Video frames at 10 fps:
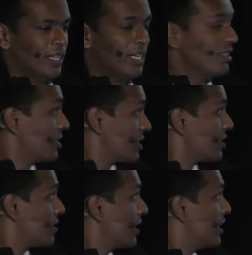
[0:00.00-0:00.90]
And
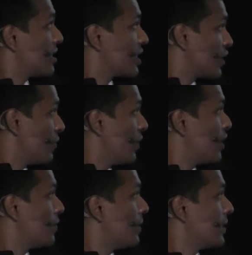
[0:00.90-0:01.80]
this is a discussion
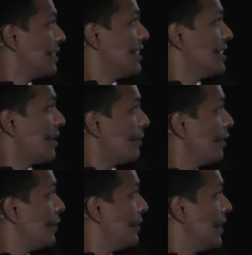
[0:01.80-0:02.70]
page for the
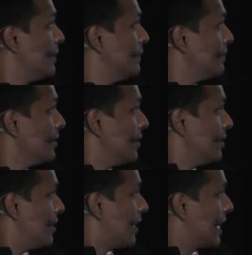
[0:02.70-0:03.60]
Java API,
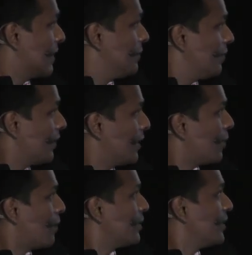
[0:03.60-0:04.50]
again, very
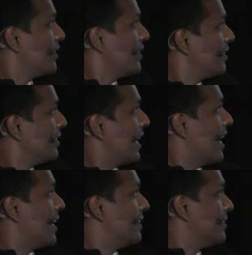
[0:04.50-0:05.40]
popular,
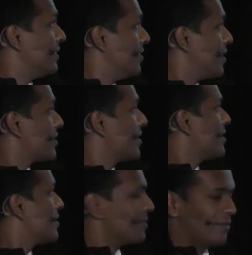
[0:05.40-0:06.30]
and this
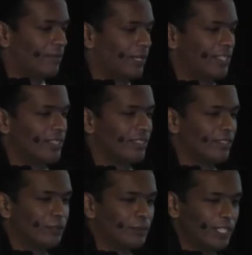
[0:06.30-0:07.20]
is for
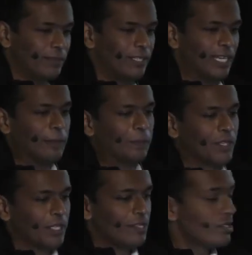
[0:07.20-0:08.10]
the Ruby API.
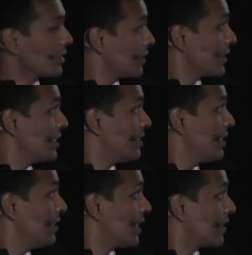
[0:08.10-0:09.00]
So as you can
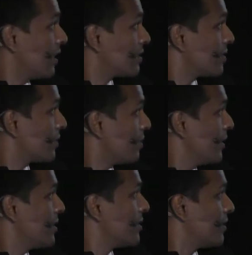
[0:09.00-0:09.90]
see, like, lots of
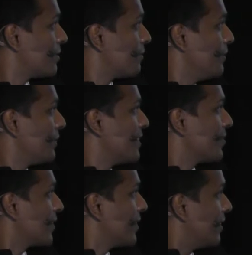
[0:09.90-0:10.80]
comments, lots of people
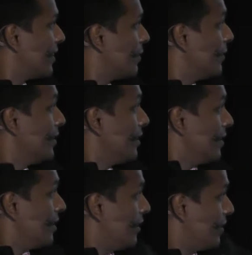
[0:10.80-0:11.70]
showing their love,
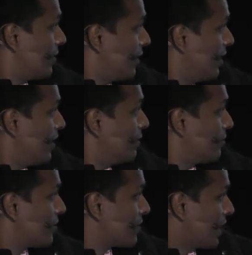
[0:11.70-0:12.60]
literally love.
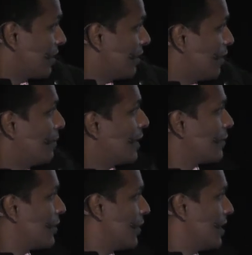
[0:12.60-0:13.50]
There's like a love mark
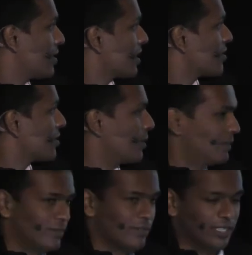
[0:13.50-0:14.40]
with 26, so
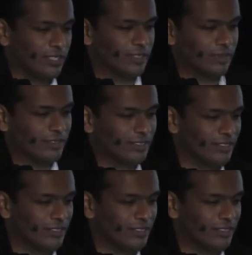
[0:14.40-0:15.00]
I don't know.